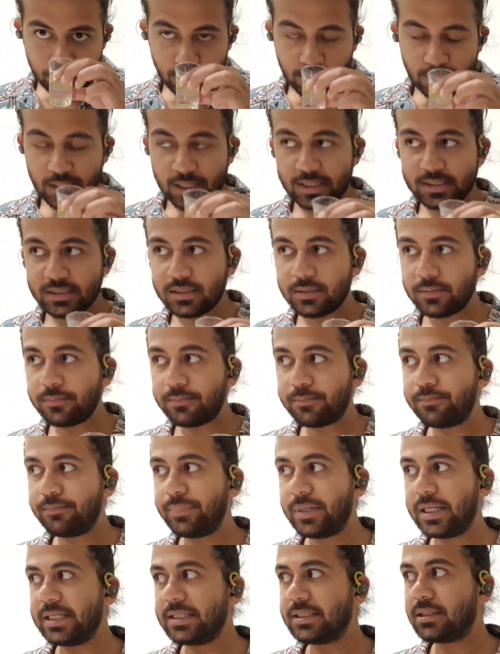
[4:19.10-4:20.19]
Has a
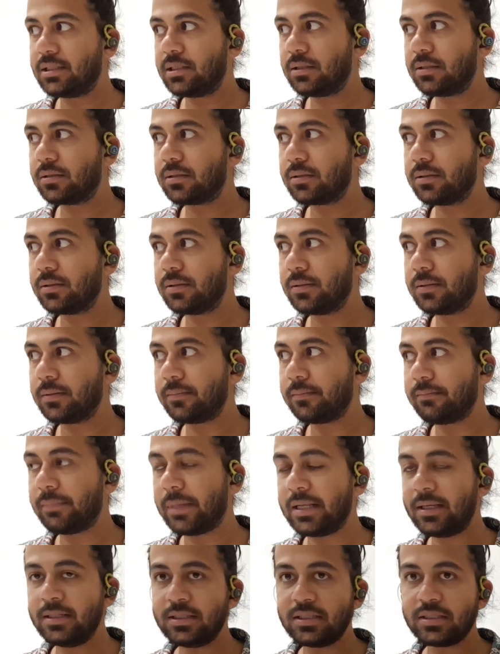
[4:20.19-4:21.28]
pleasant
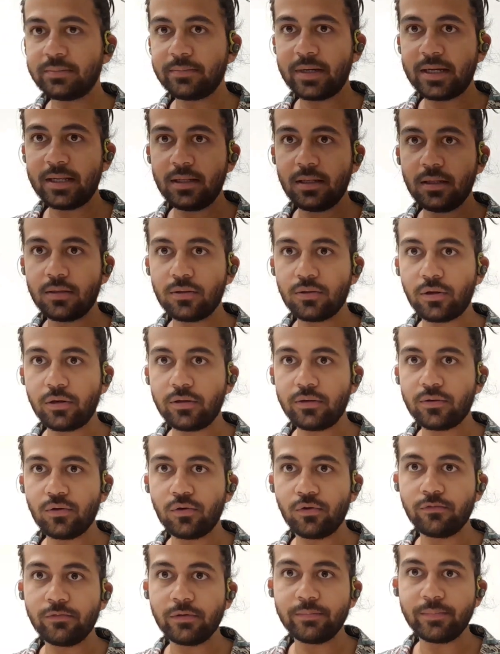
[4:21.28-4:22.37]
melon smell, not
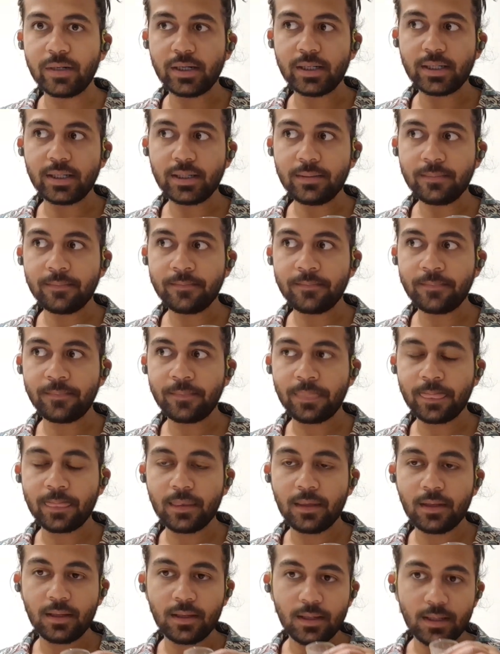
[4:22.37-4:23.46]
overpowering,
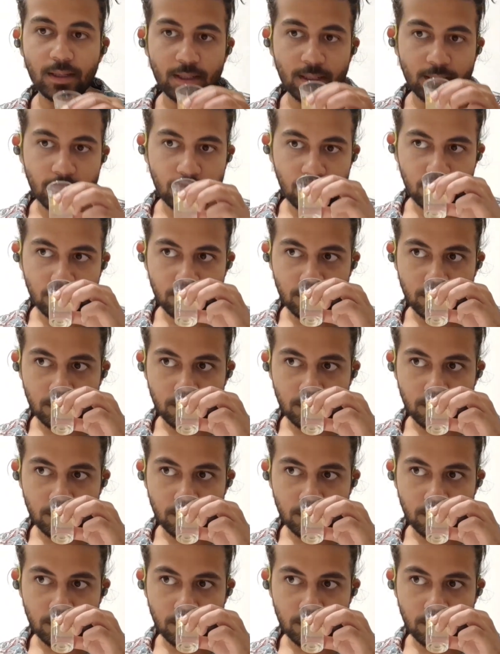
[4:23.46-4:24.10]
and